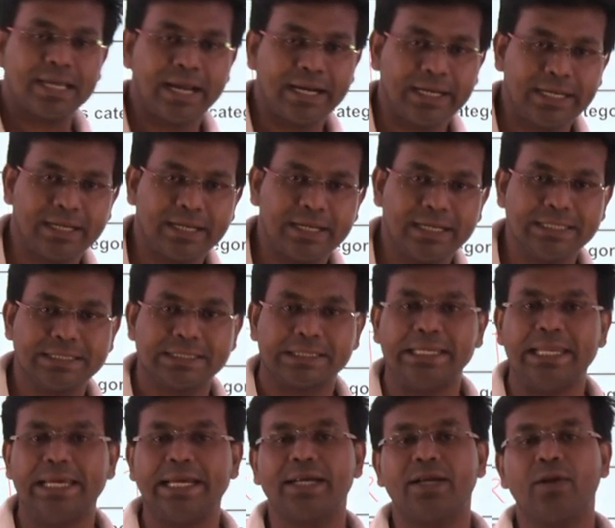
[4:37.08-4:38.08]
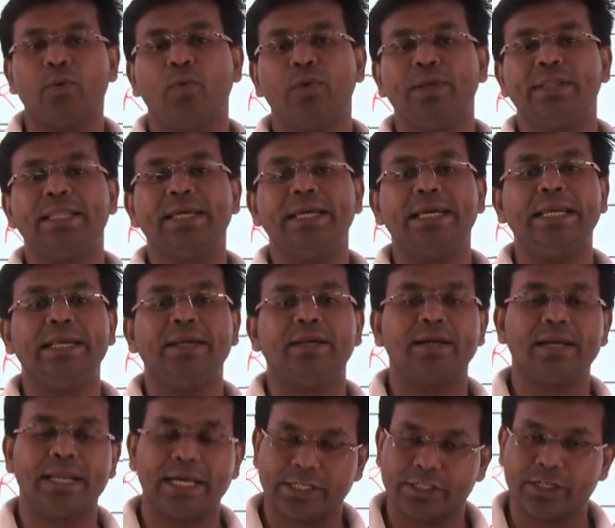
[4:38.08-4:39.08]
article is linked with the
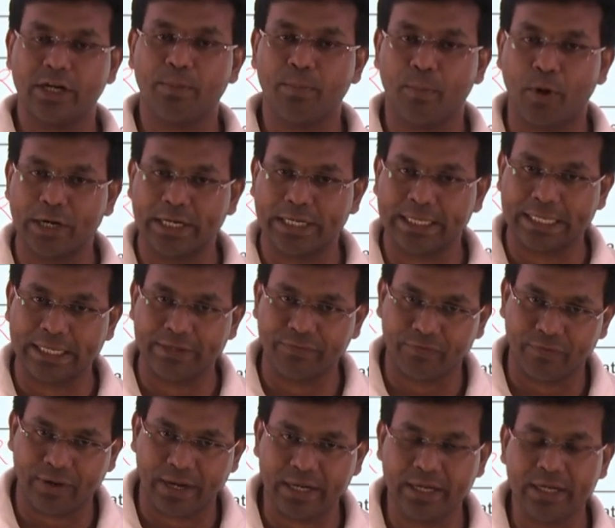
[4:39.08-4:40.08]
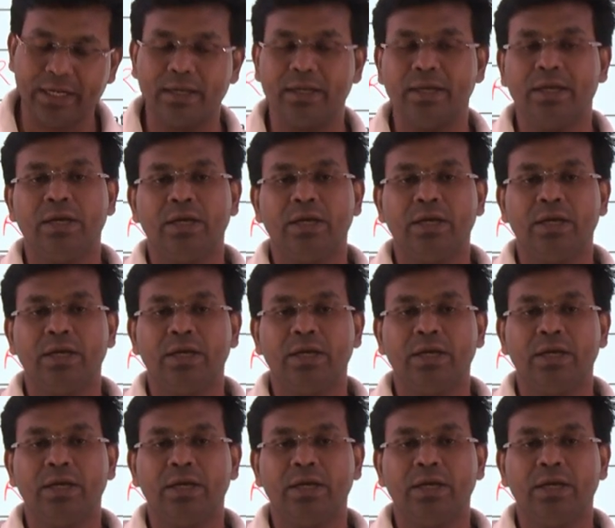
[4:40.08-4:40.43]
International Monetary Fund.